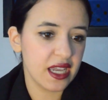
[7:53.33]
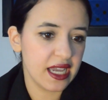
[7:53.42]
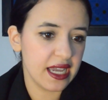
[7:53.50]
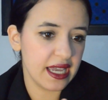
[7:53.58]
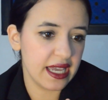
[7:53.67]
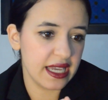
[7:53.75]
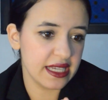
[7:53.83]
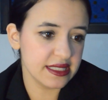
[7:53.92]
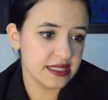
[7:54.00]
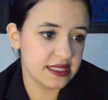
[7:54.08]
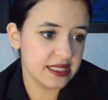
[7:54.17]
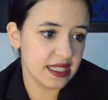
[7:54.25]

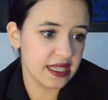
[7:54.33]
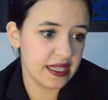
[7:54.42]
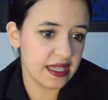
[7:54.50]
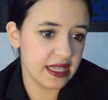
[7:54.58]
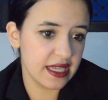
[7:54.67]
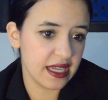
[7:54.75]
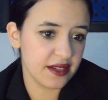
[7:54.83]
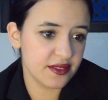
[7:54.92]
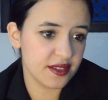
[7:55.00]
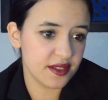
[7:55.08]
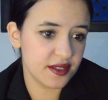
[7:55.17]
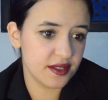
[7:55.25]
And after
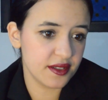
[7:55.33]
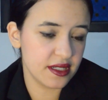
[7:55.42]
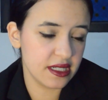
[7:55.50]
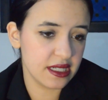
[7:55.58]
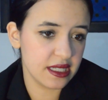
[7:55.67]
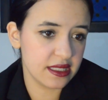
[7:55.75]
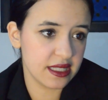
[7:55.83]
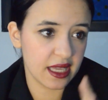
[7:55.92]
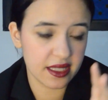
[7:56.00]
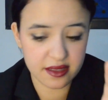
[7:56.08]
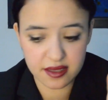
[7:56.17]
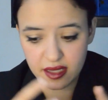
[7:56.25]

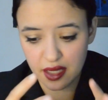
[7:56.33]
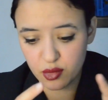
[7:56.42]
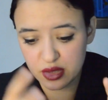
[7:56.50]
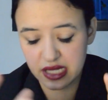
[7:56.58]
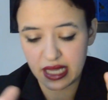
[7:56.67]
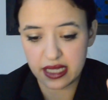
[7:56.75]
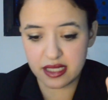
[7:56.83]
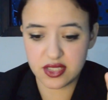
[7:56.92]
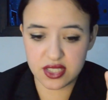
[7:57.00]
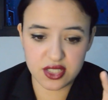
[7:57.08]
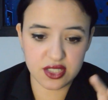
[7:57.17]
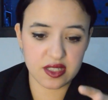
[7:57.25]
that, I would like
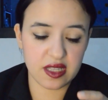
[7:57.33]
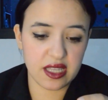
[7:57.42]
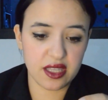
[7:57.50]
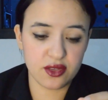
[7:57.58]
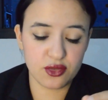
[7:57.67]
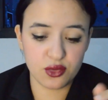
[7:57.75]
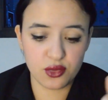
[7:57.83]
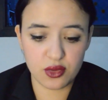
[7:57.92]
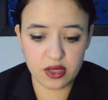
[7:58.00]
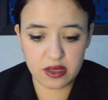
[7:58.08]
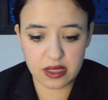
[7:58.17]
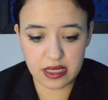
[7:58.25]
just
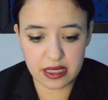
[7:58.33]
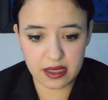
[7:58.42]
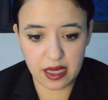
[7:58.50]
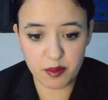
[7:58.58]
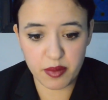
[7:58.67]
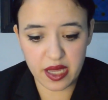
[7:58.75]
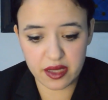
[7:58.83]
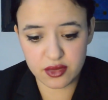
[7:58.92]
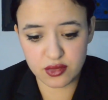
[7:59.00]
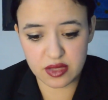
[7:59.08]
to come back to